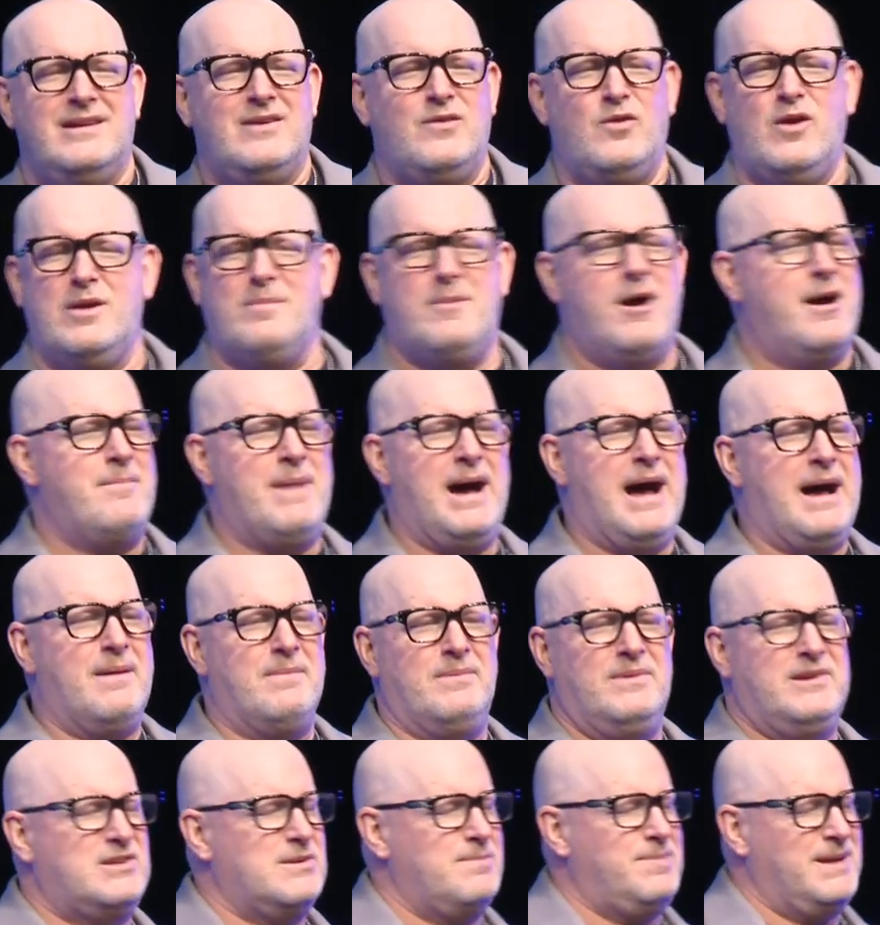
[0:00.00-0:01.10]
when my mum
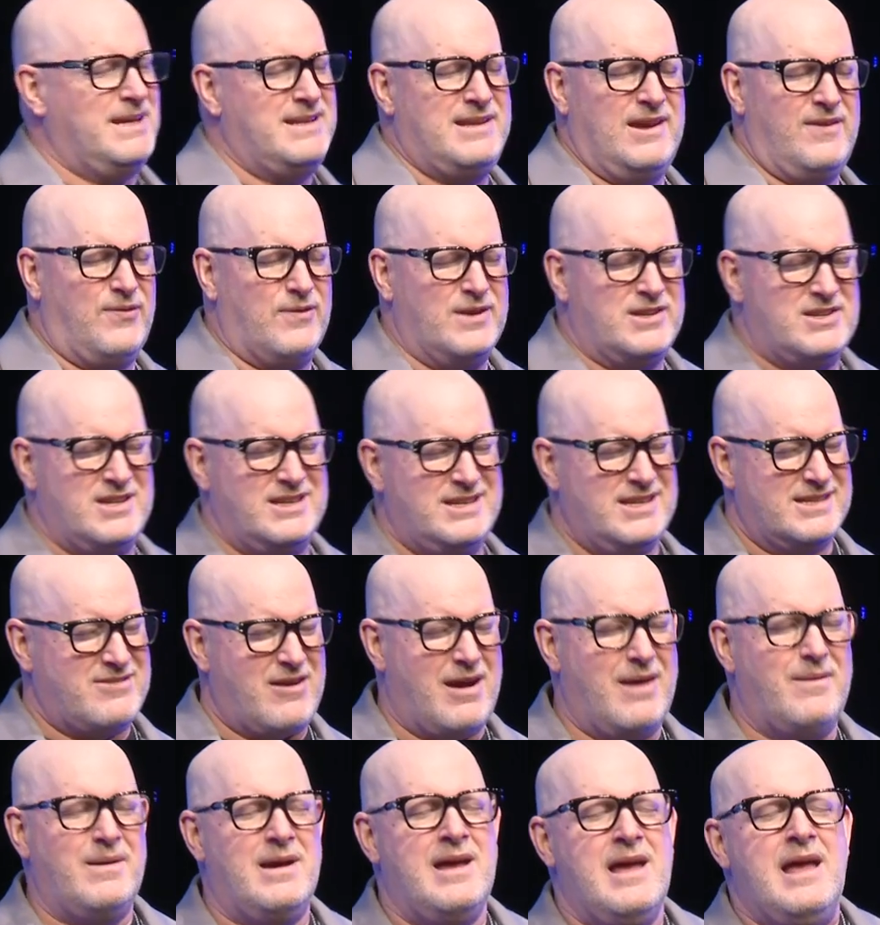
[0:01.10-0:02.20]
should be different, she just
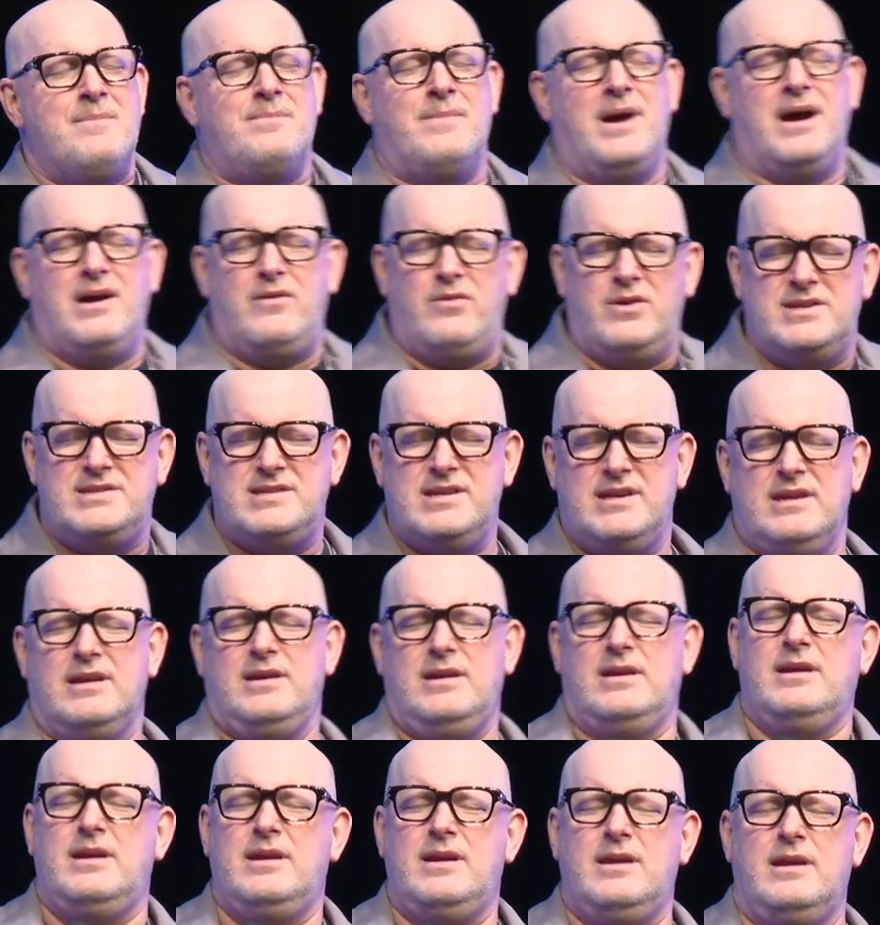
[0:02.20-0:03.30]
grab my
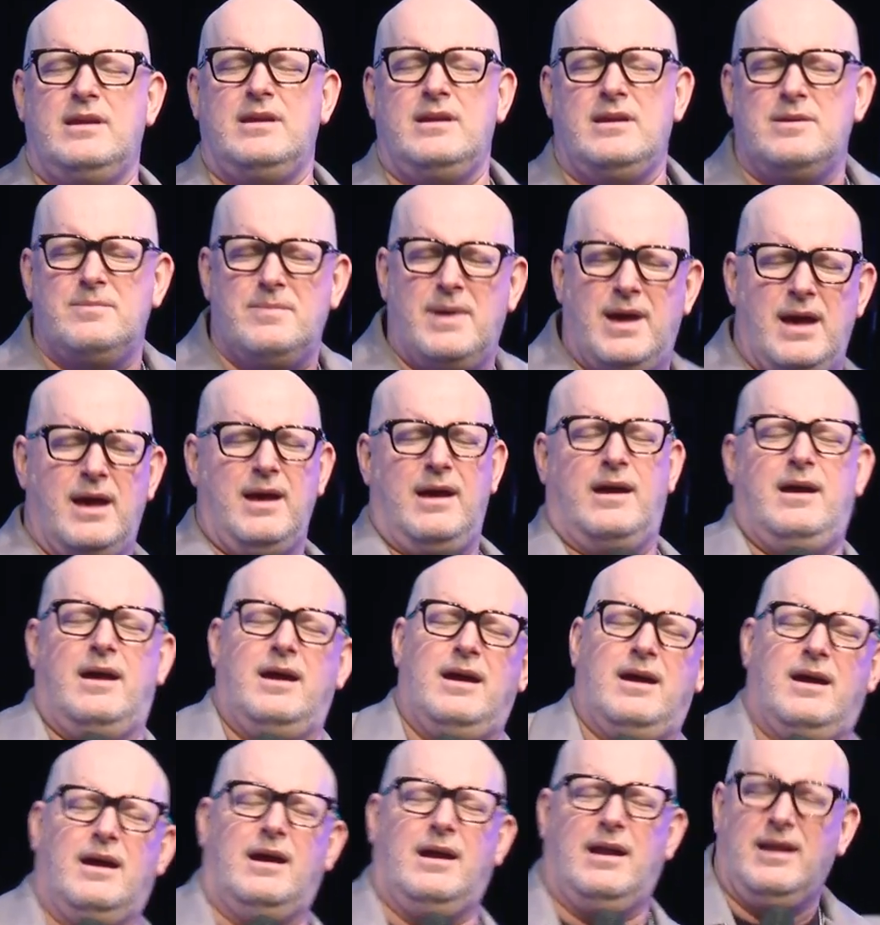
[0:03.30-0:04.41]
redeemer
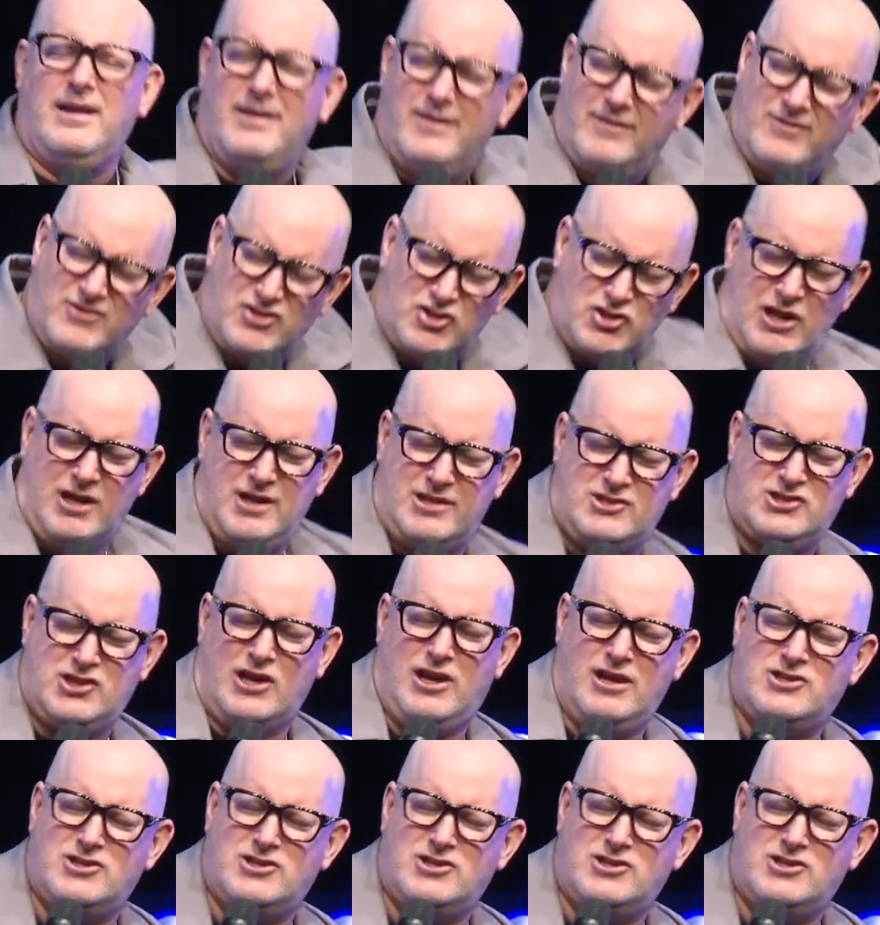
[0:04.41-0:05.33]
Cha cha